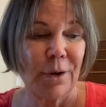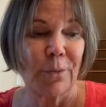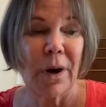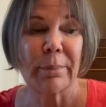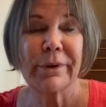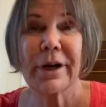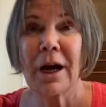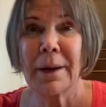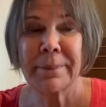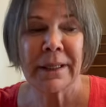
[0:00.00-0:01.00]
Robert
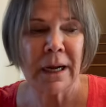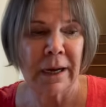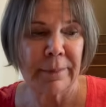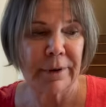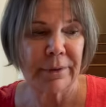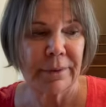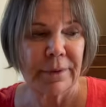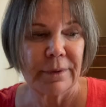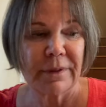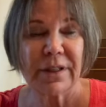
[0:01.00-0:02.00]
Oppenheimer
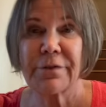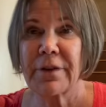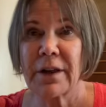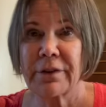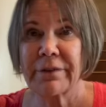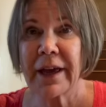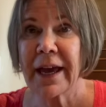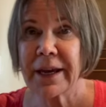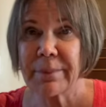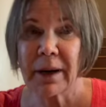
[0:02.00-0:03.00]
was the father of the
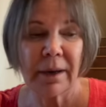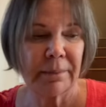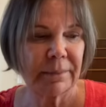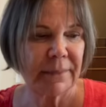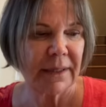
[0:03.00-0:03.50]
A-bomb,